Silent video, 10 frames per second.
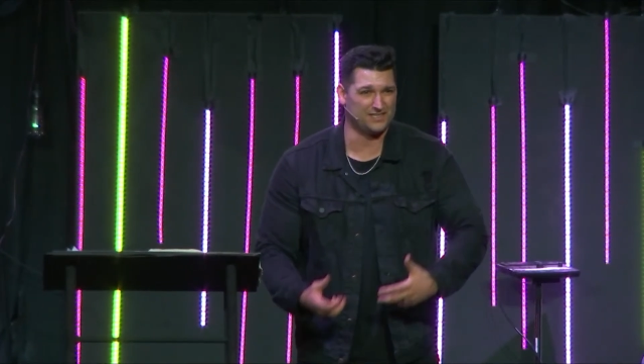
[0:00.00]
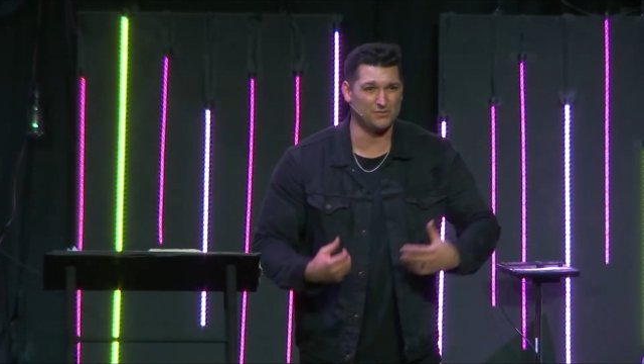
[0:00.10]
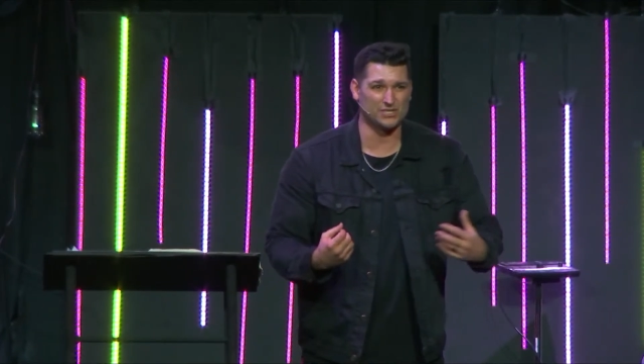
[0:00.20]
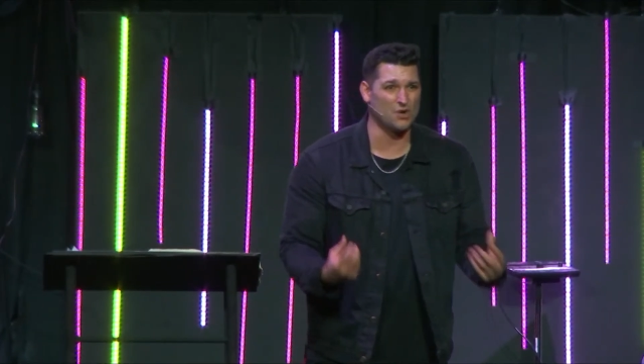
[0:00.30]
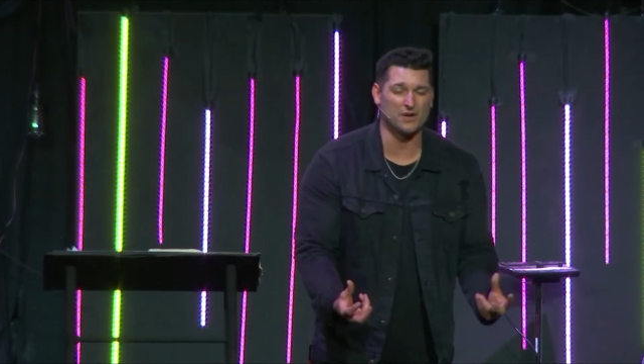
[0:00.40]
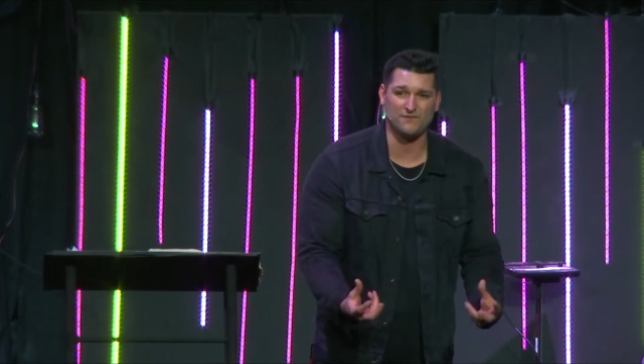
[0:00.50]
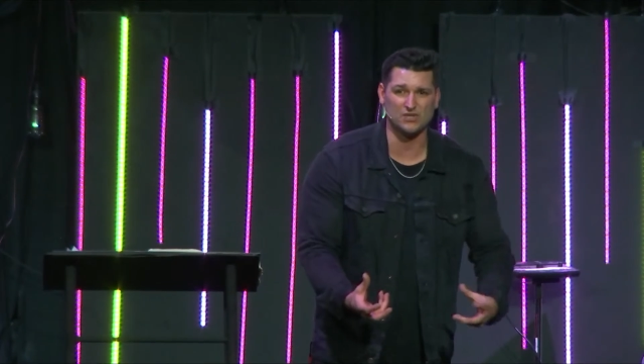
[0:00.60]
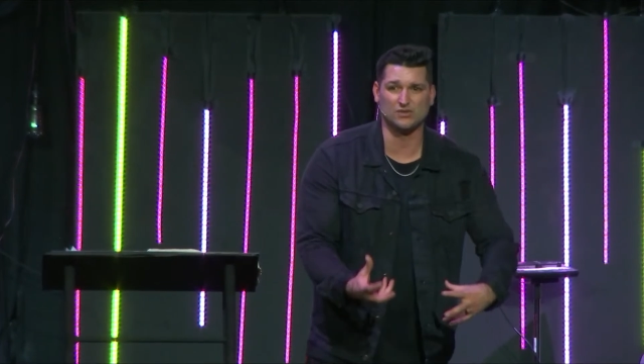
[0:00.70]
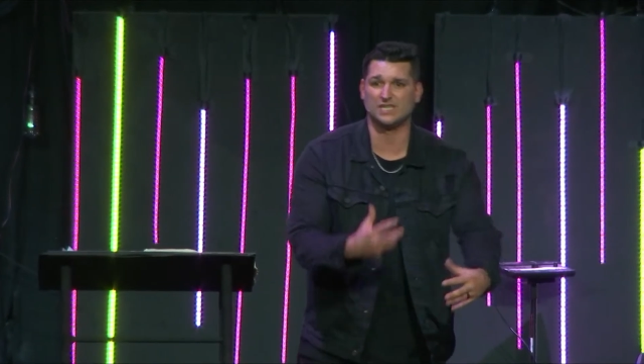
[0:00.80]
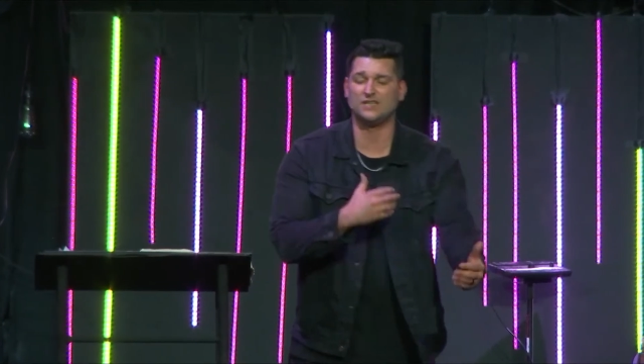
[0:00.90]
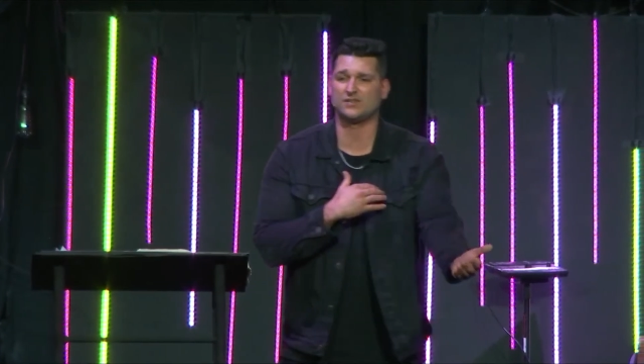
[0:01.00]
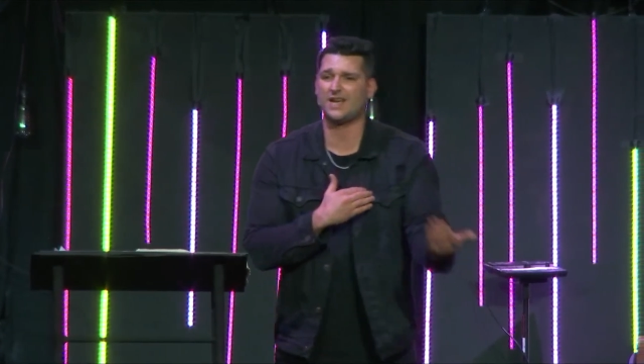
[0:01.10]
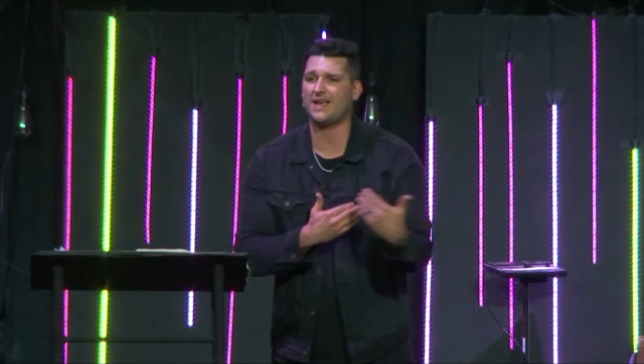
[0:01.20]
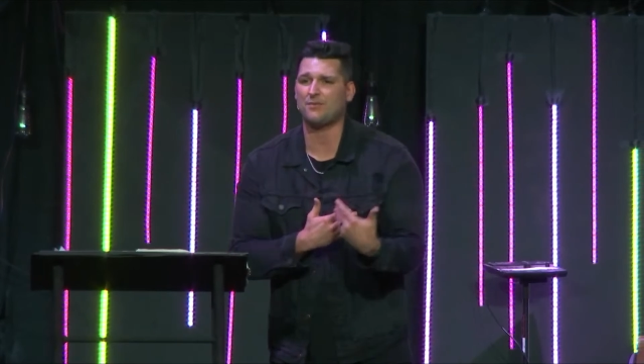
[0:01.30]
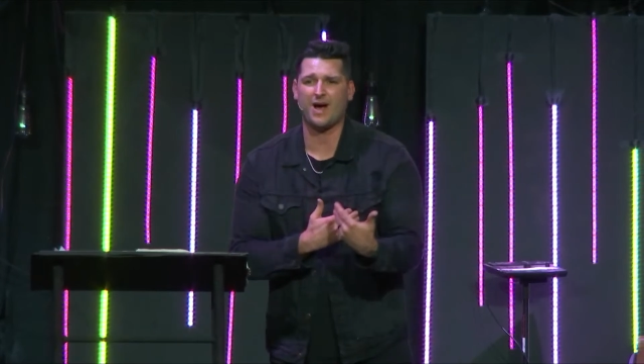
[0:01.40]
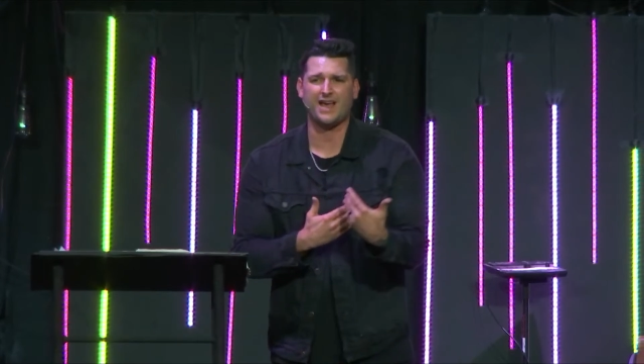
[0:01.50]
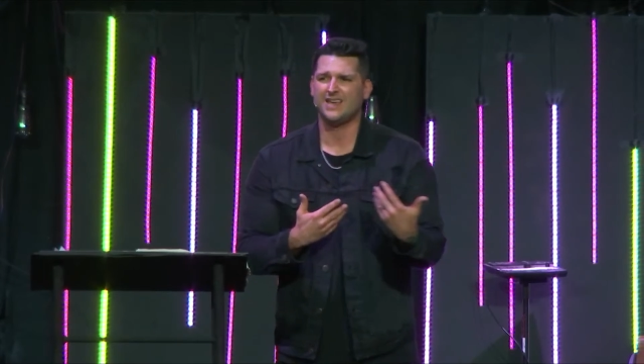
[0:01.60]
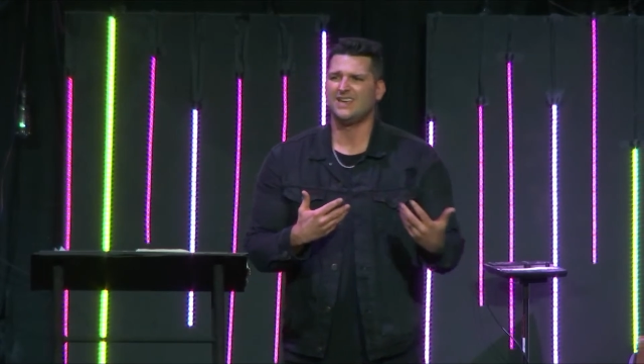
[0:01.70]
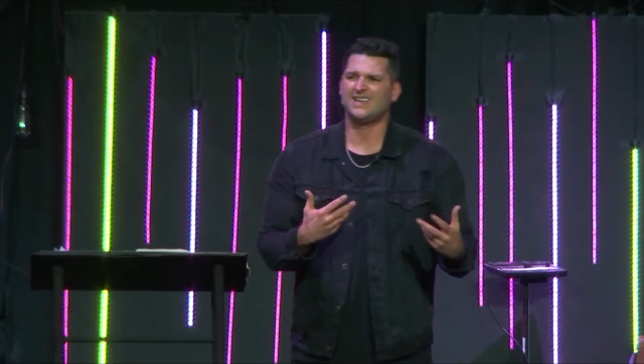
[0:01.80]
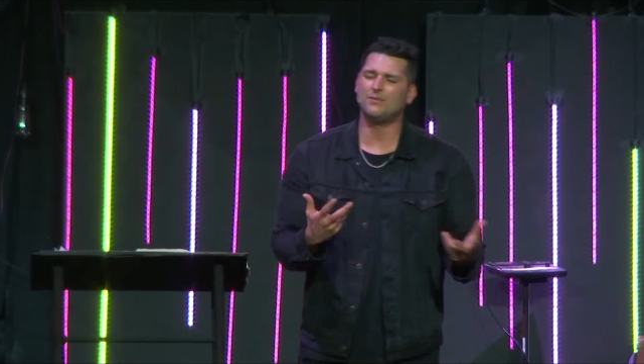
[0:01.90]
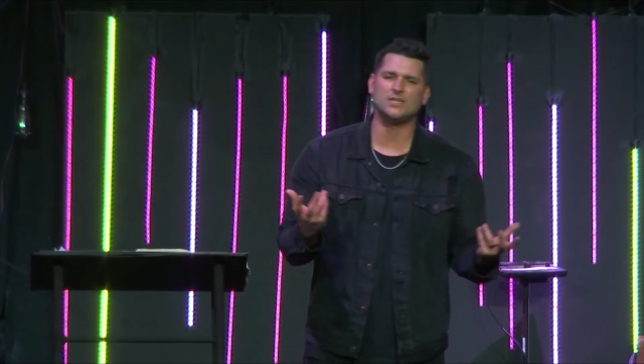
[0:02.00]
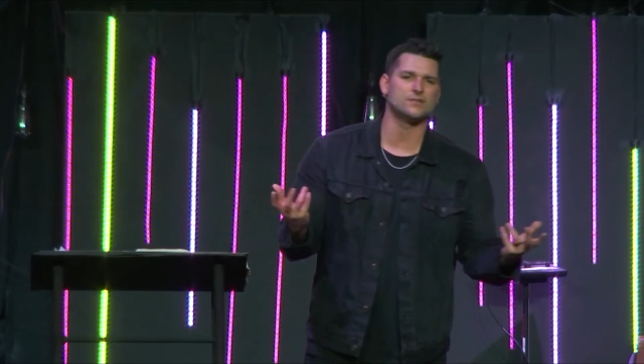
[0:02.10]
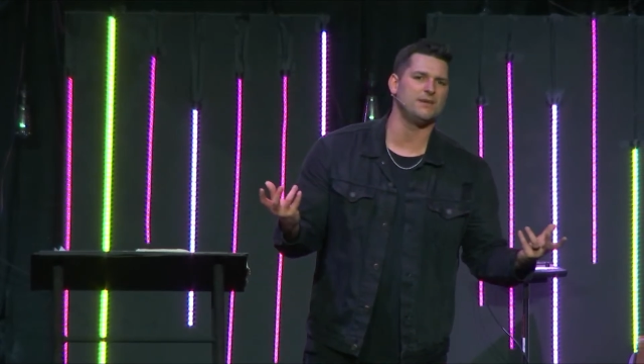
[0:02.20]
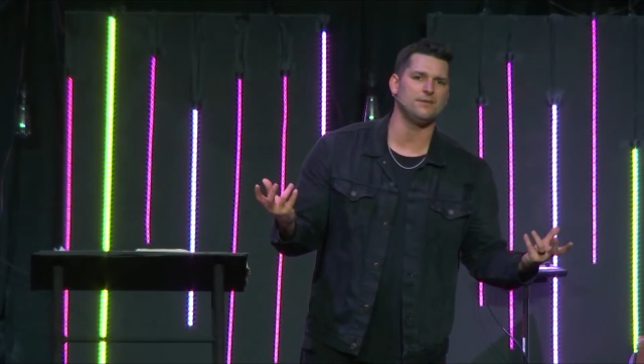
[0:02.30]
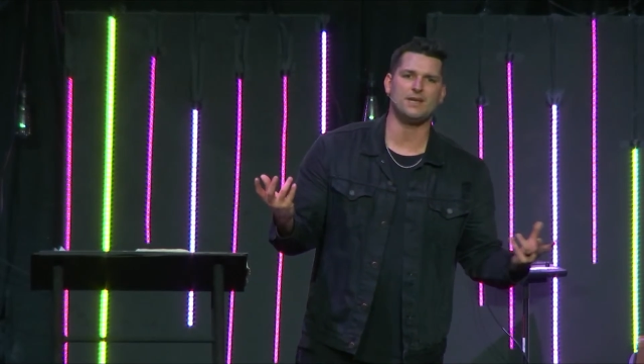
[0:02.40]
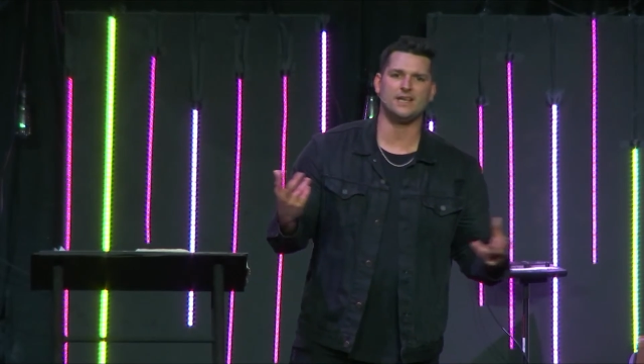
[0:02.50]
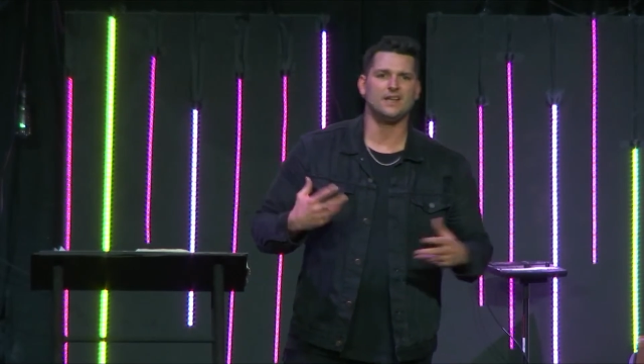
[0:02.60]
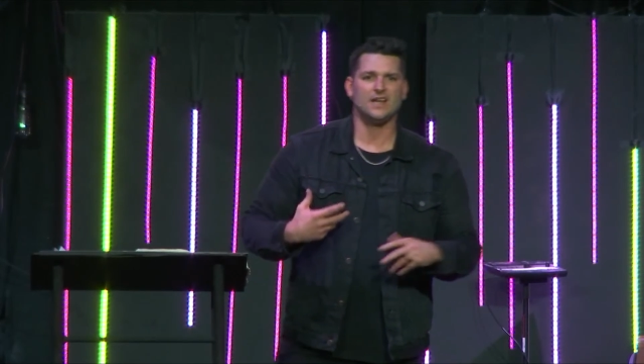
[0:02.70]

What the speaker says: He was so confused, and he was like, hey, why can we just meet, man?